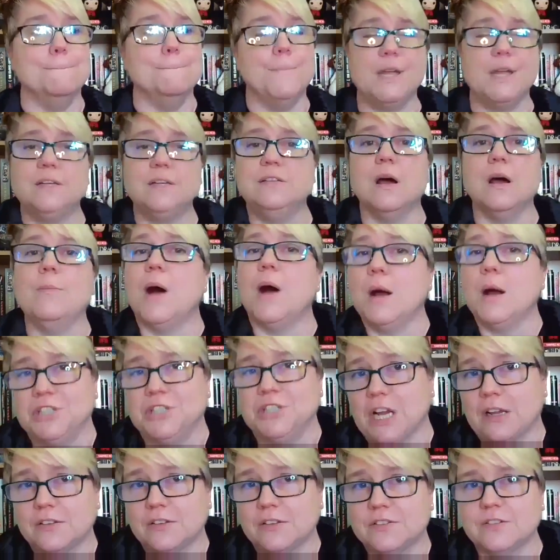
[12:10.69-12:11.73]
big dumb
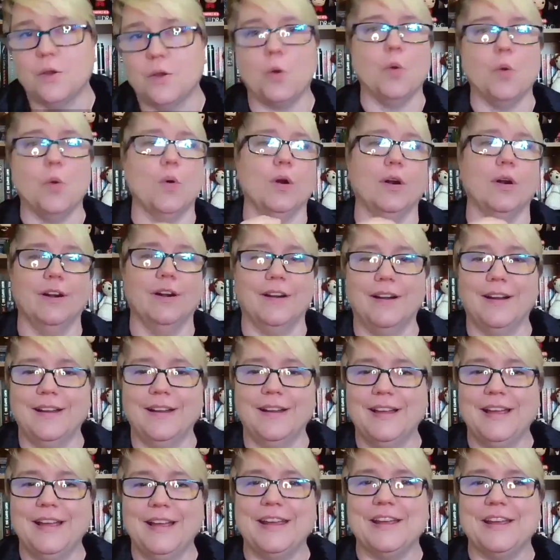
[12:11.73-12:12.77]
objects or,
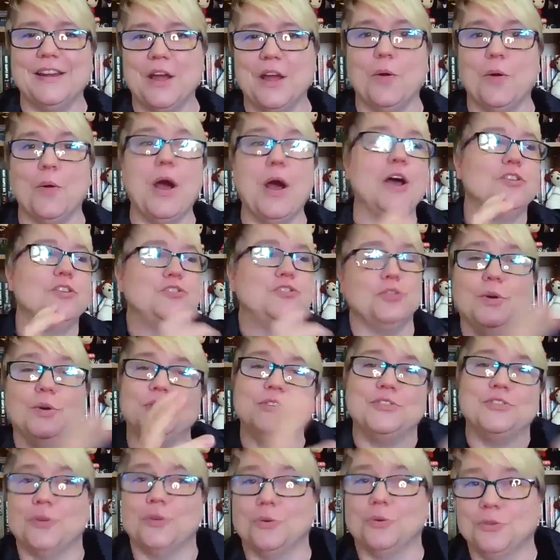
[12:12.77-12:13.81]
you know,
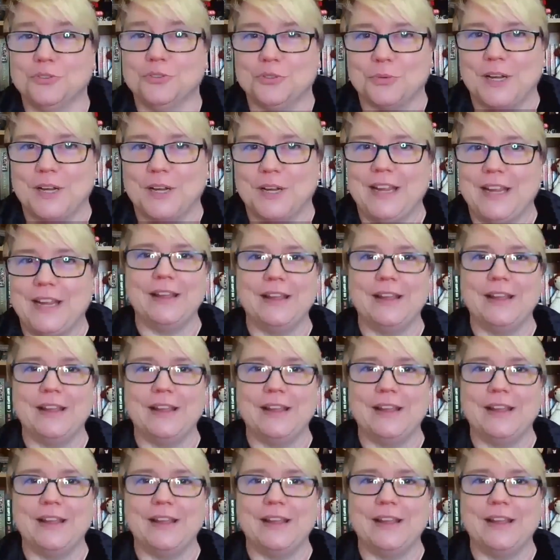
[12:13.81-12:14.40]
sword and sorcery.